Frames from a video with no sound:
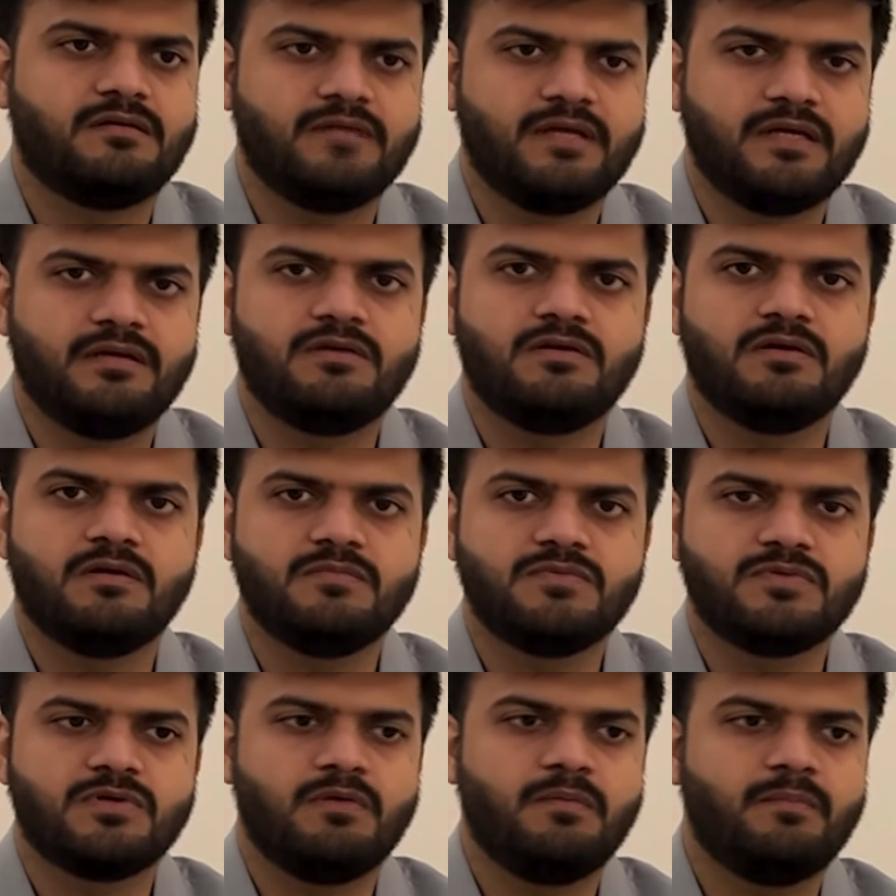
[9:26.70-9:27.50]
in
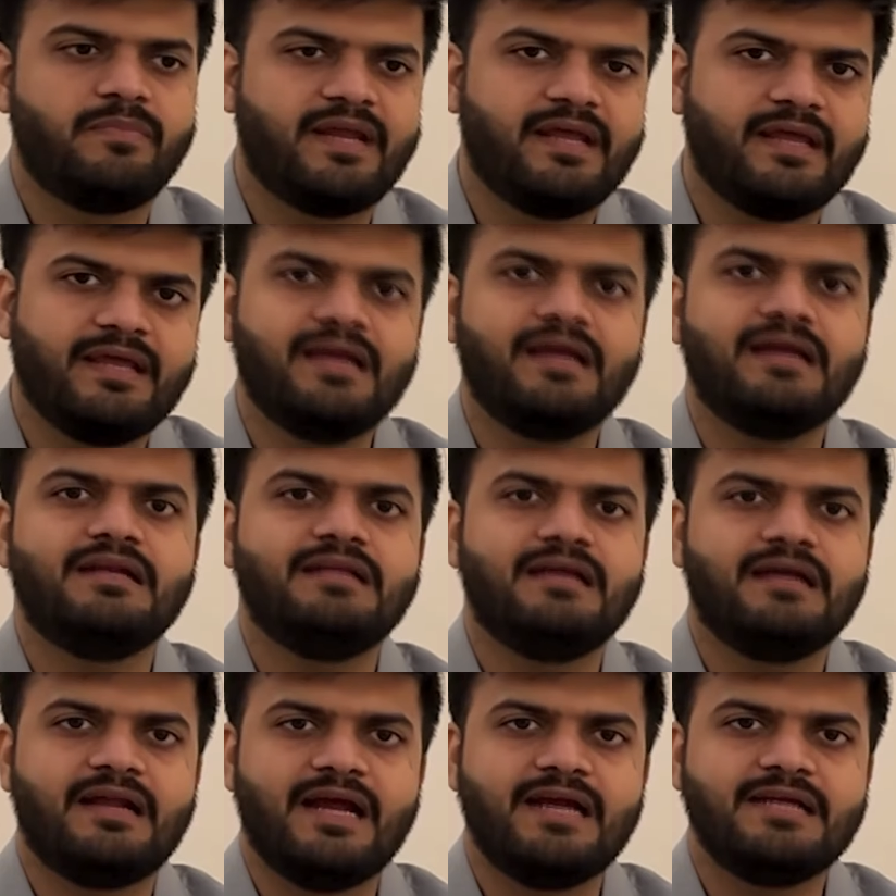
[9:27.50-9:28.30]
terms of bringing in
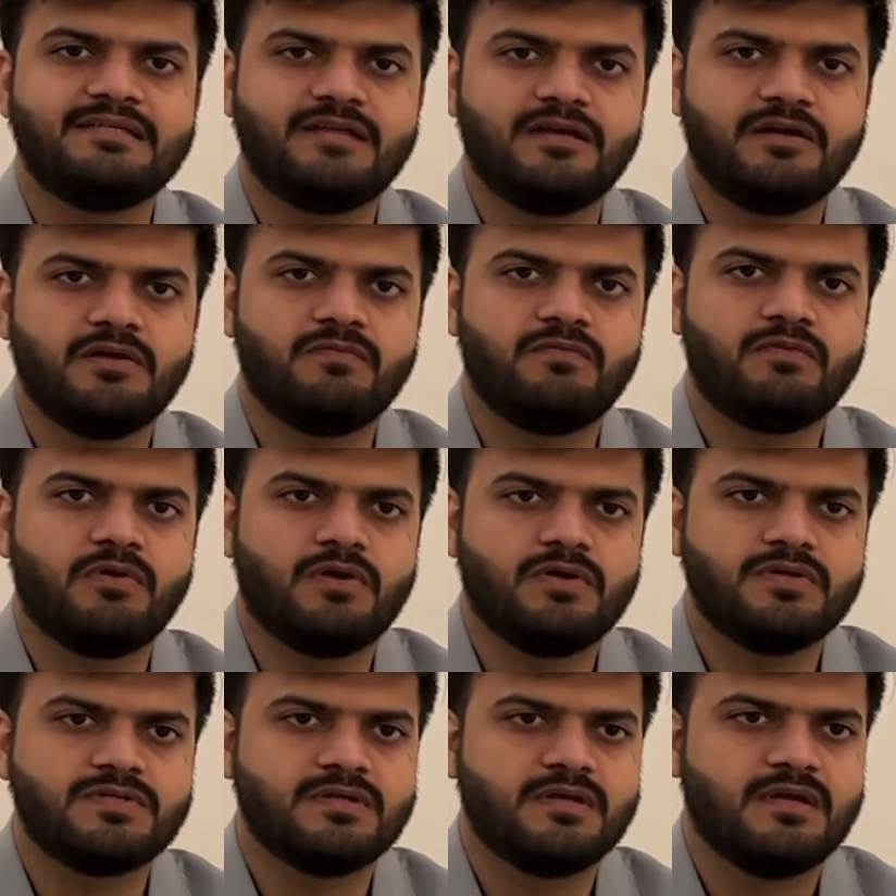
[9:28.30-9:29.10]
the right set of
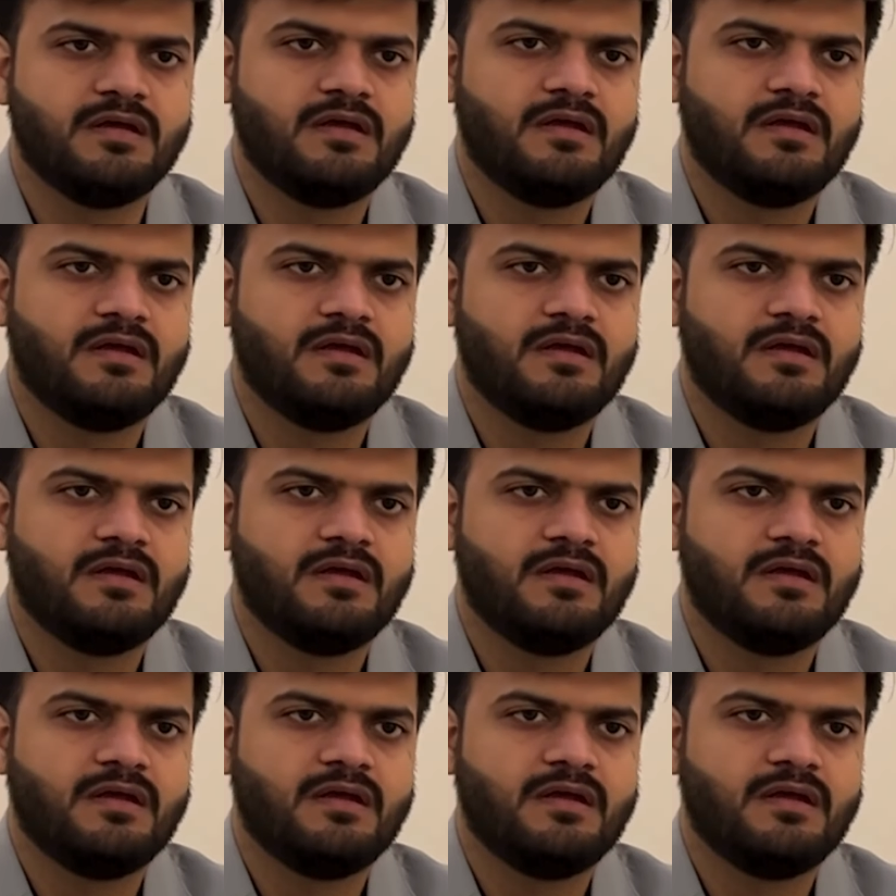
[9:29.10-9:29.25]
laws.